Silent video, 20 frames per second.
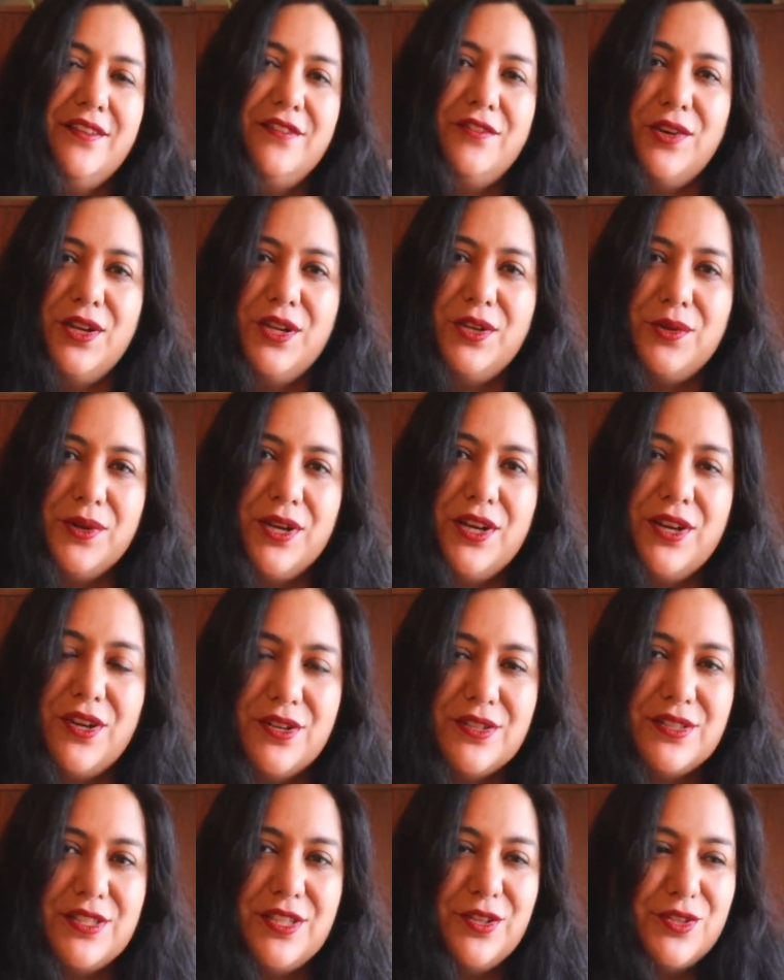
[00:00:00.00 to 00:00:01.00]
For little
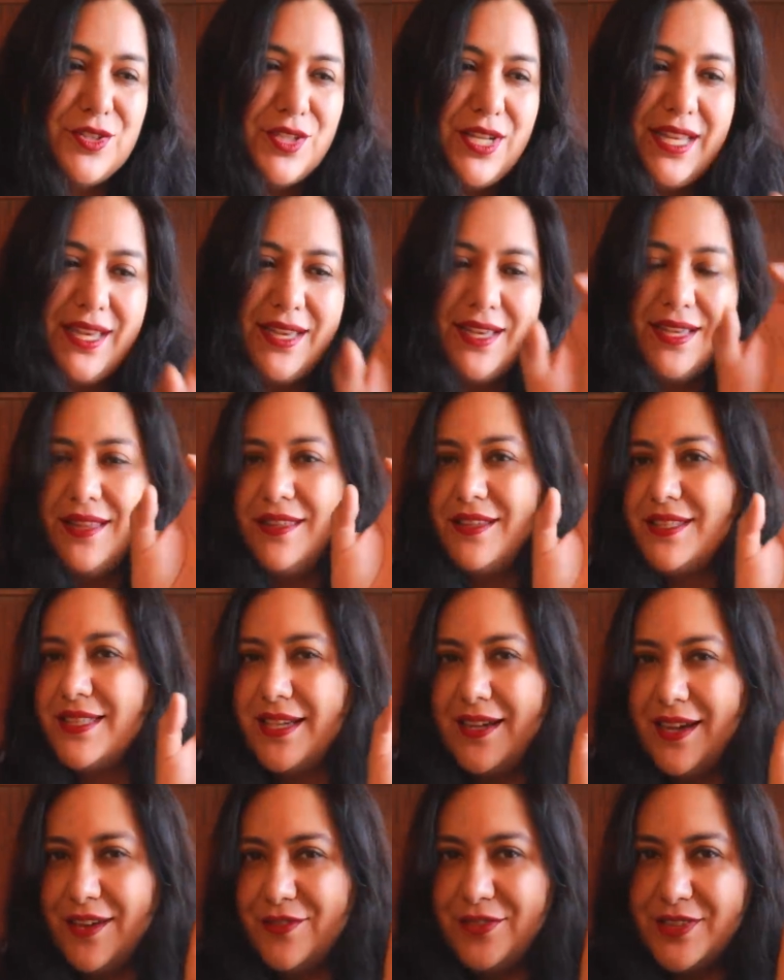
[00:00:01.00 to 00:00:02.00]
girls, usually the
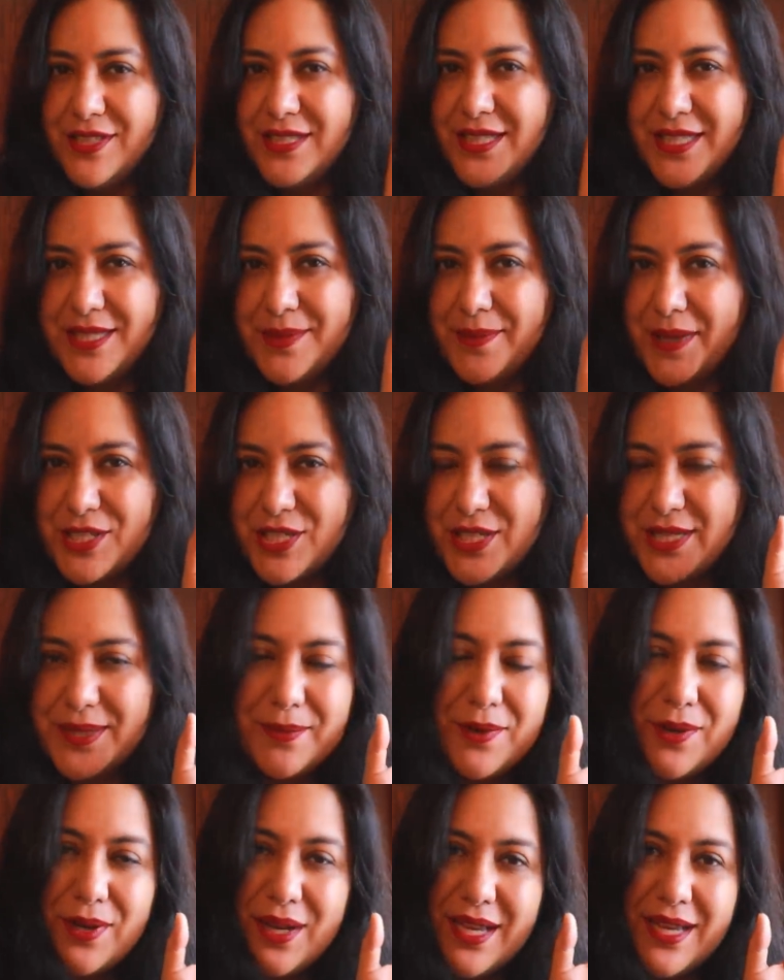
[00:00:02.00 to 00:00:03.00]
circumference is much
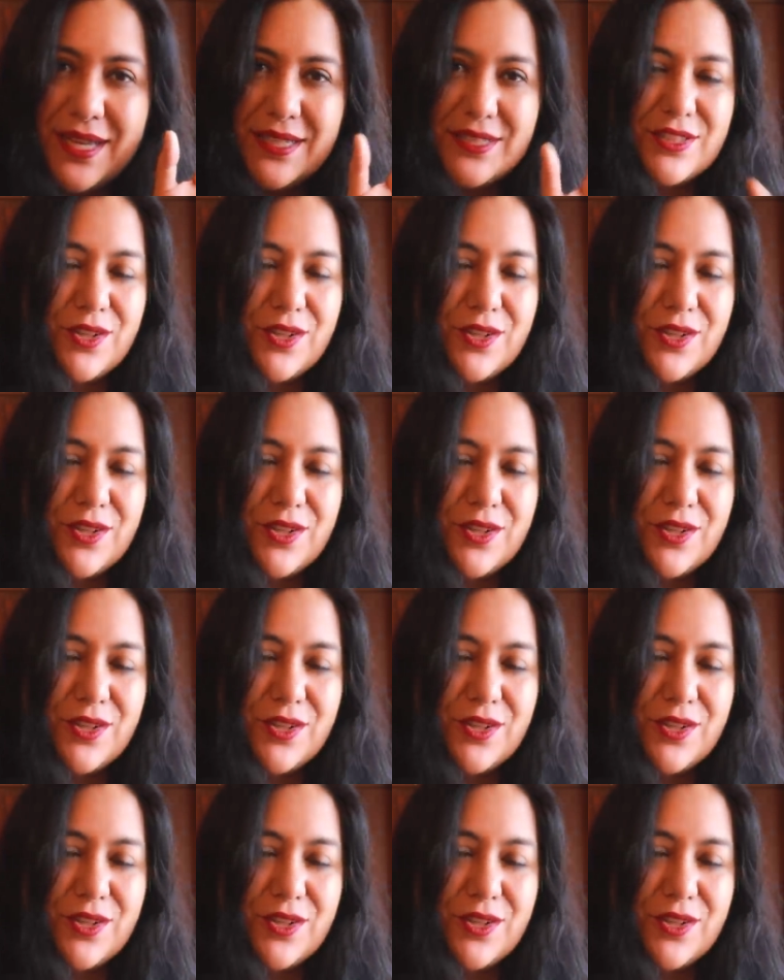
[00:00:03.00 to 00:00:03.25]
smaller,